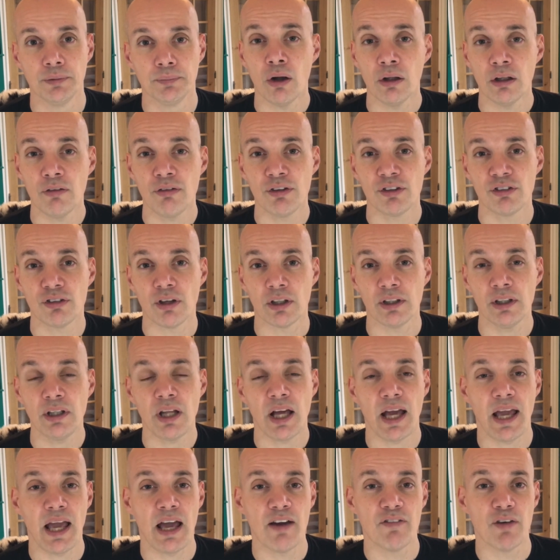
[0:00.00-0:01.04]
All of a sudden,
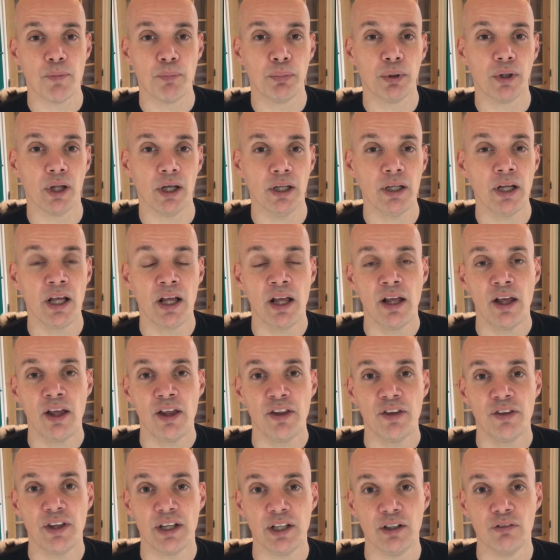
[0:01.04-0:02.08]
I have a plot
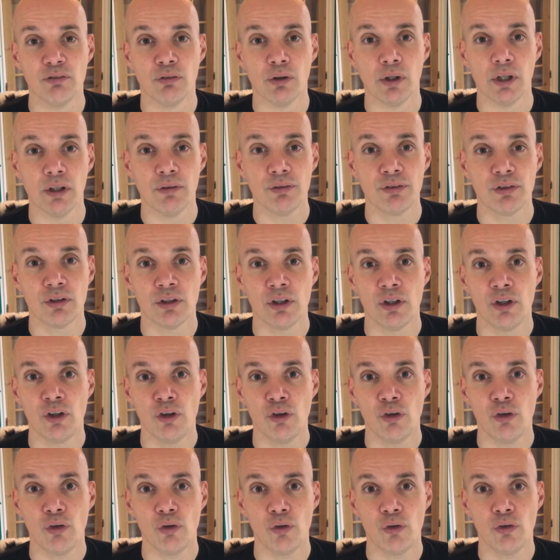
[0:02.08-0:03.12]
that involves
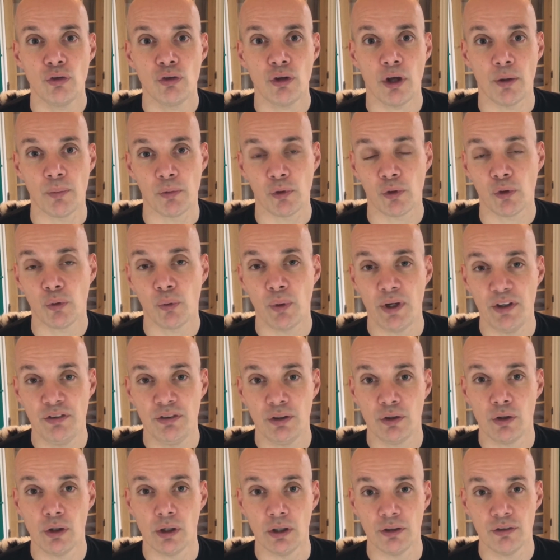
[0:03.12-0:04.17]
some
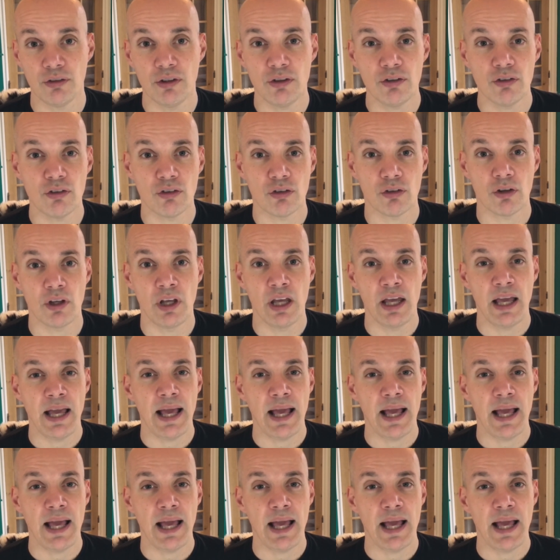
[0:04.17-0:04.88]
crazy cultists